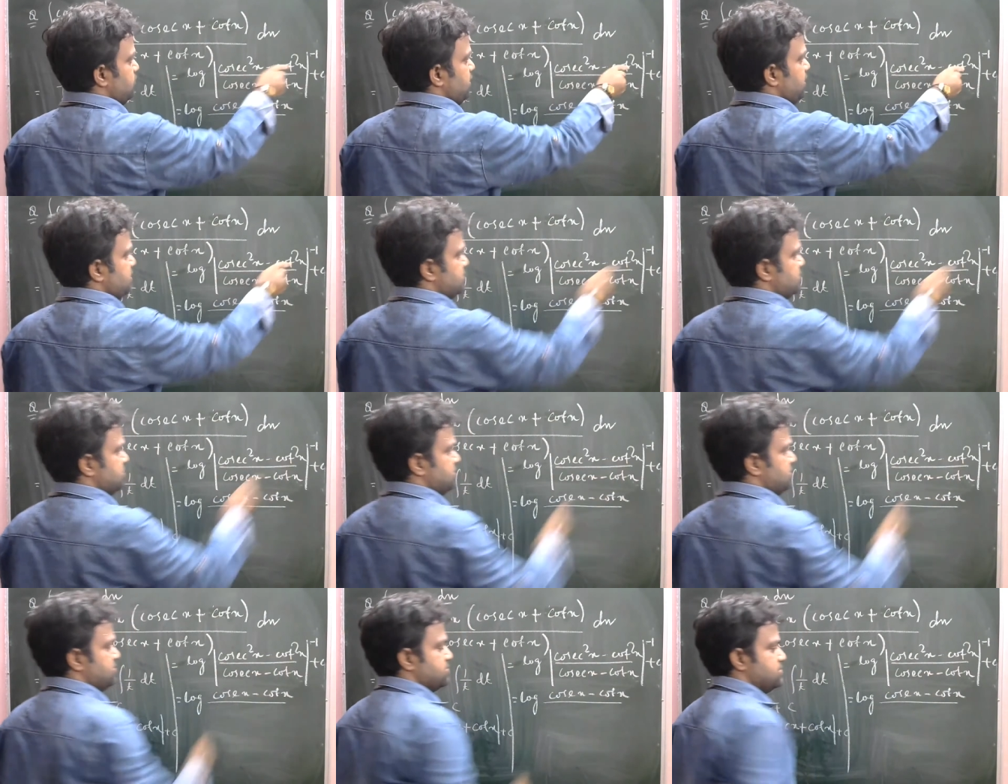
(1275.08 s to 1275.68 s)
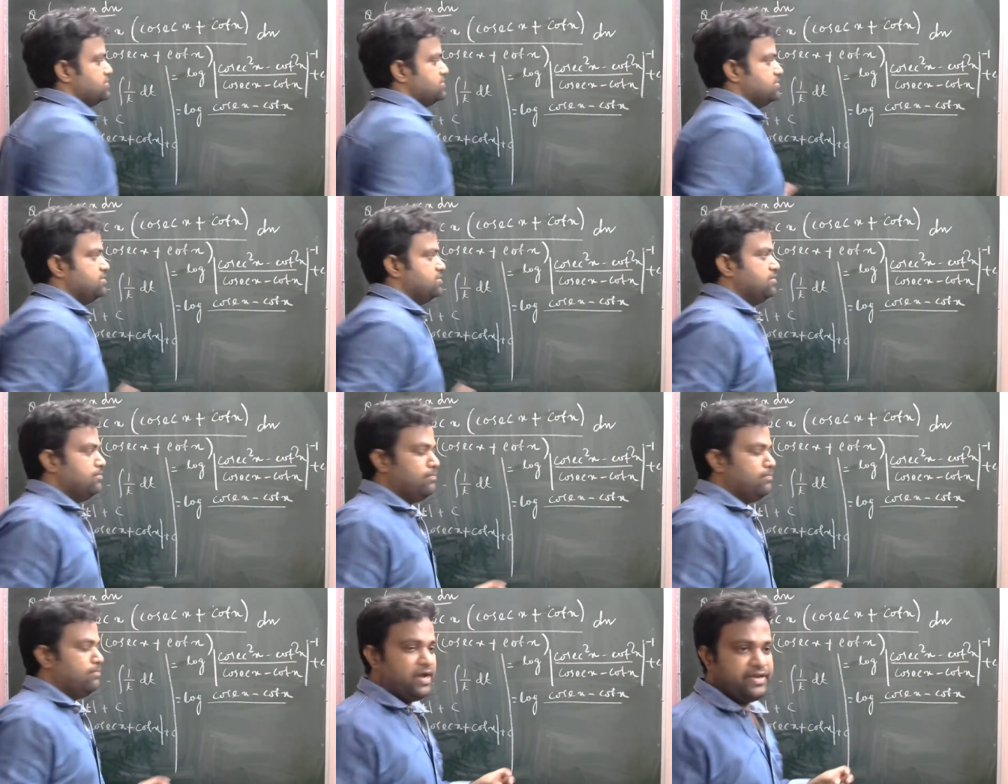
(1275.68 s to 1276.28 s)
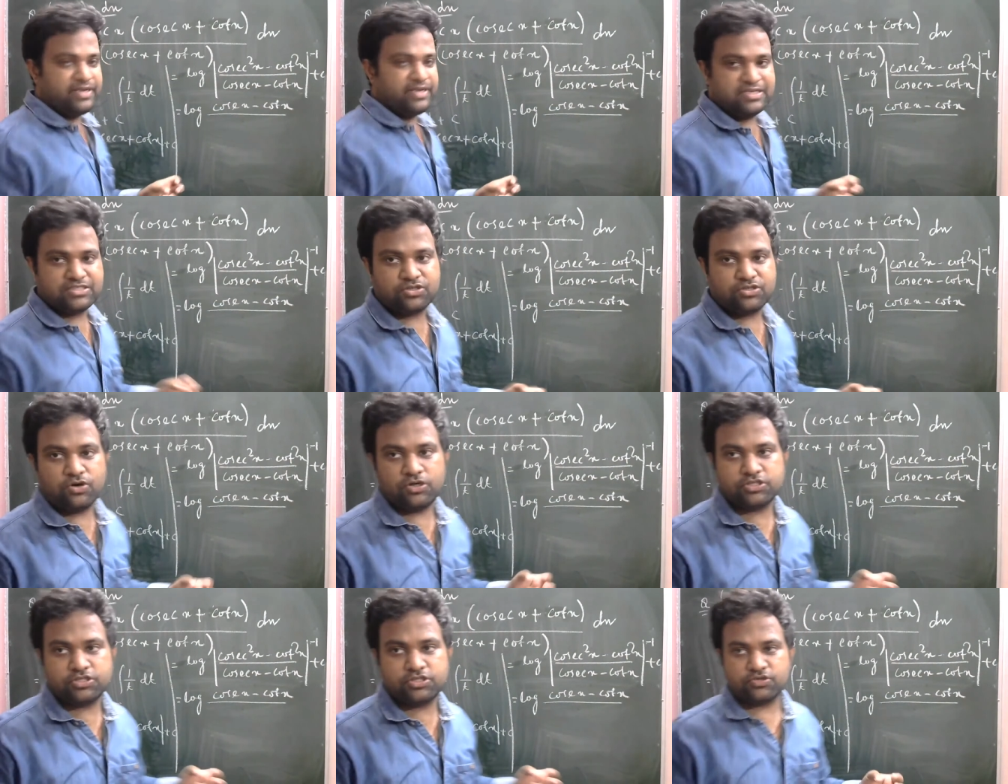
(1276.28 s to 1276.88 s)
square x minus
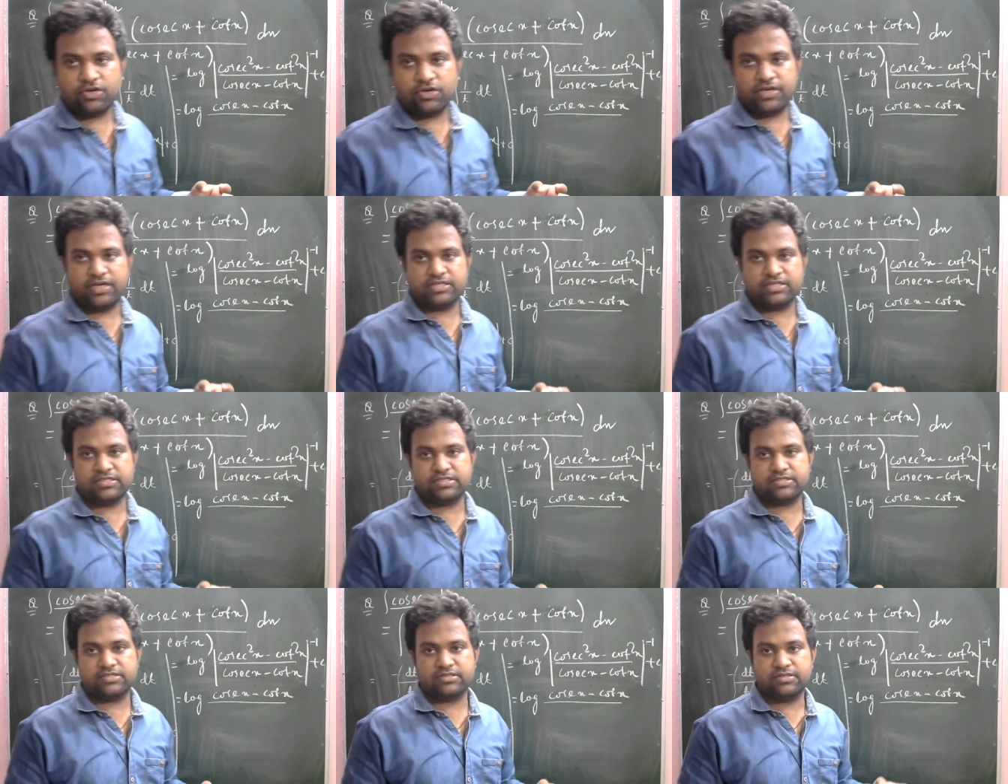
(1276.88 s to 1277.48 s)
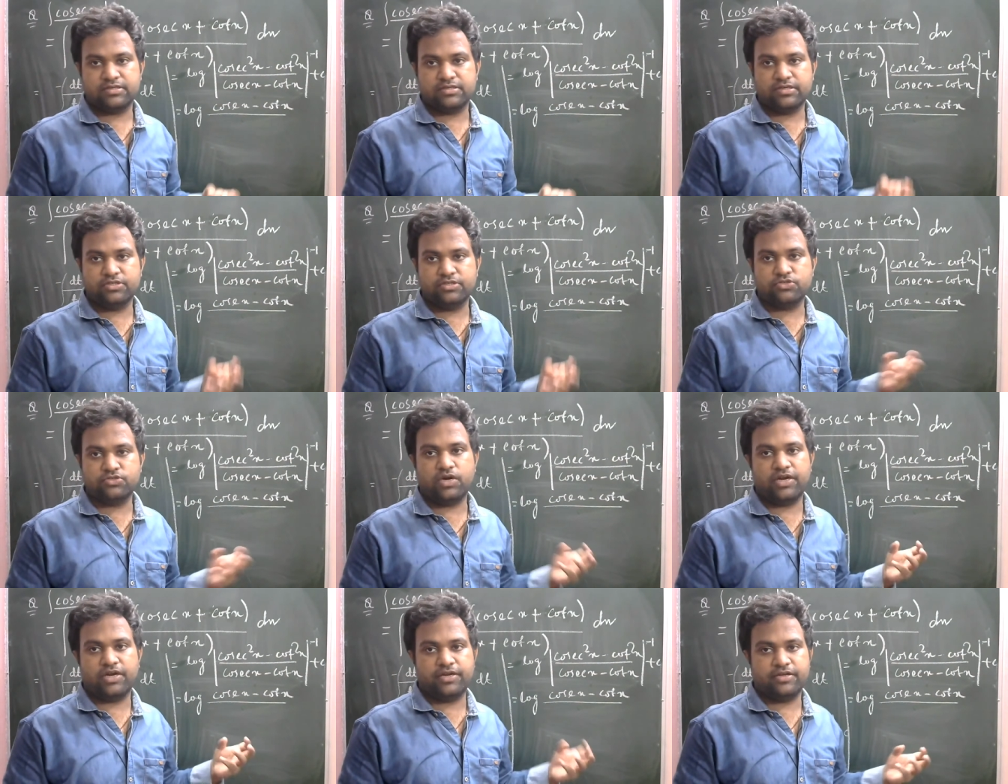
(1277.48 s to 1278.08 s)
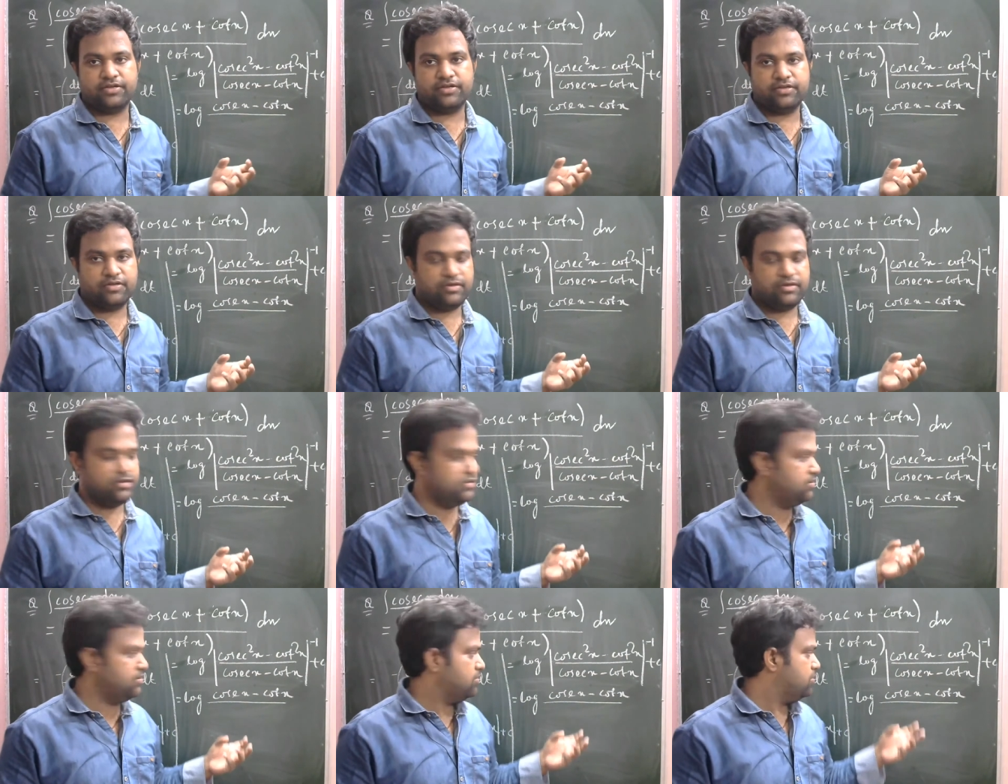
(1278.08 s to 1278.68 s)
cot square x is what?
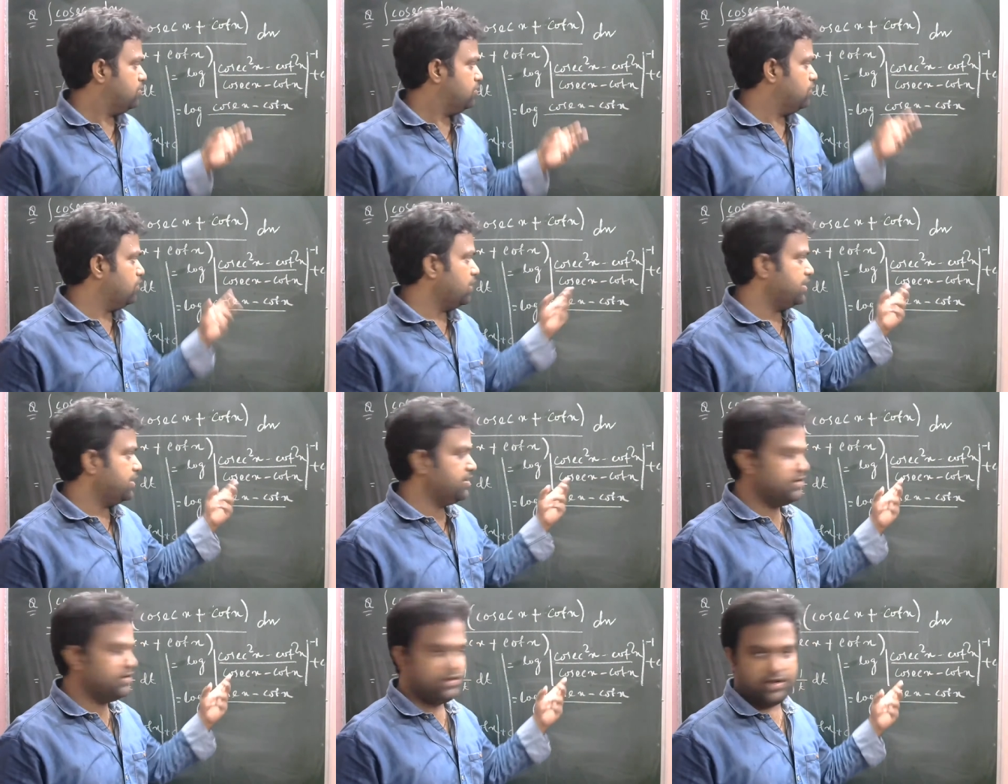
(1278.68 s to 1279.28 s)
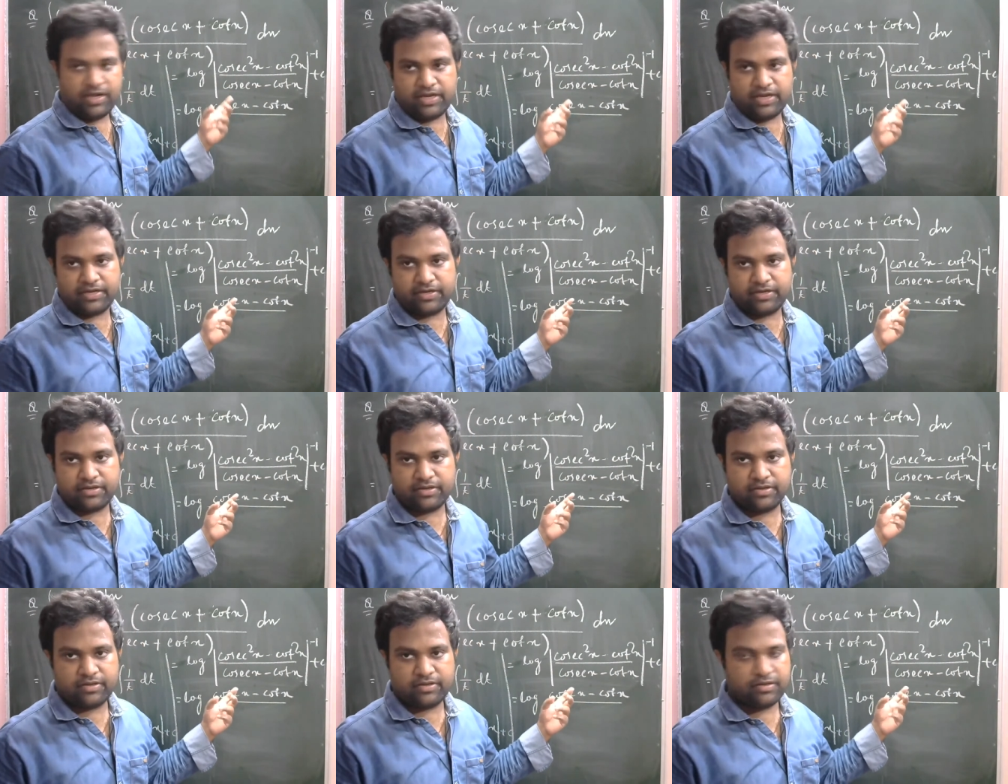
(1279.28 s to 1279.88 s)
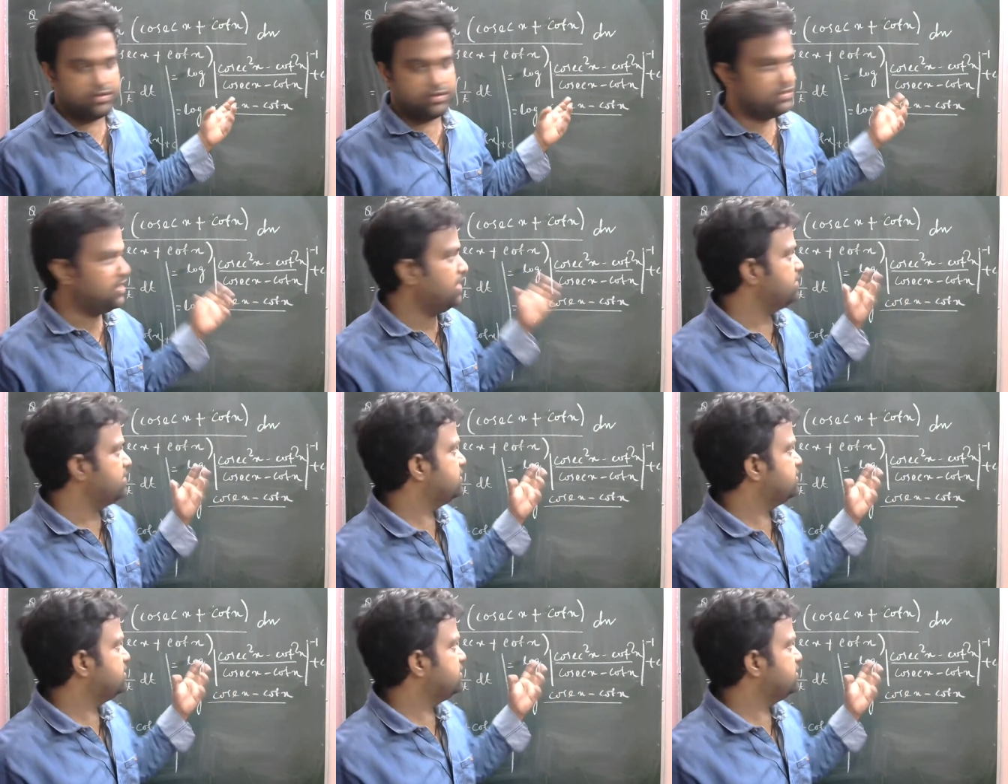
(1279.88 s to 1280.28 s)
1, right? The